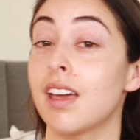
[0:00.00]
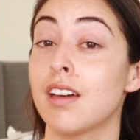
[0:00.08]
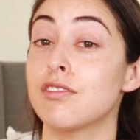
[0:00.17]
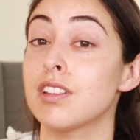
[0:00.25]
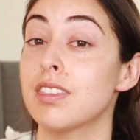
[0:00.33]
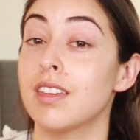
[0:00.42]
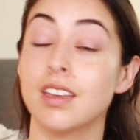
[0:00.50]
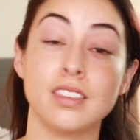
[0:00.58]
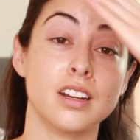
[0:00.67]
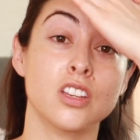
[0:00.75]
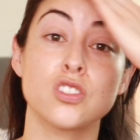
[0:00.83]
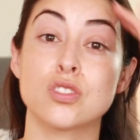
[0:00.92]
everything
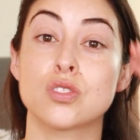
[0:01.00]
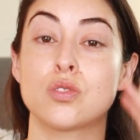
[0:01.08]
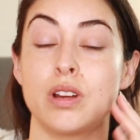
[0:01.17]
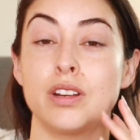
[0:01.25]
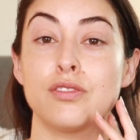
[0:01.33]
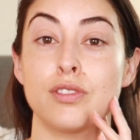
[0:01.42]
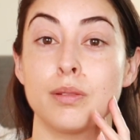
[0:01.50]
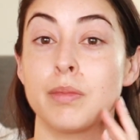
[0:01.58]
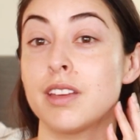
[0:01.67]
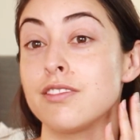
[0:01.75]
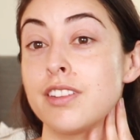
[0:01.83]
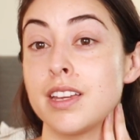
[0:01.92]
that I just drained from
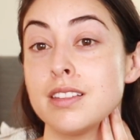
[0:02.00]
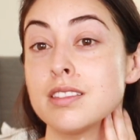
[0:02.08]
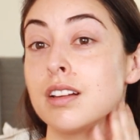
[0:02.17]
my face